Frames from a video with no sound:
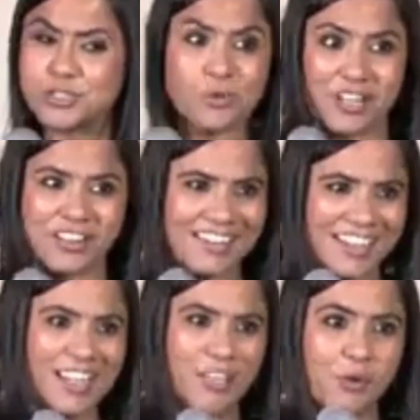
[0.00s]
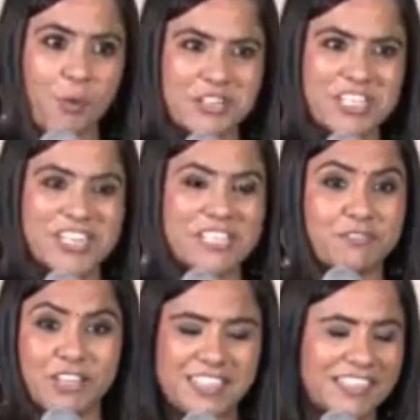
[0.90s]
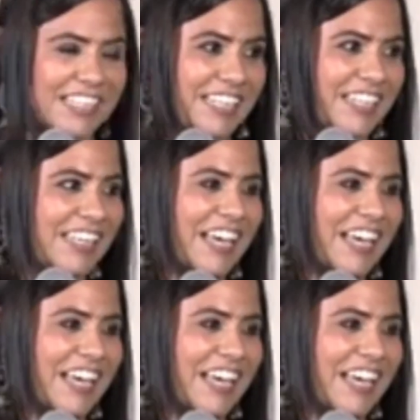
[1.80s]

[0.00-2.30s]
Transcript: Sural, The Vortex, Vadandi,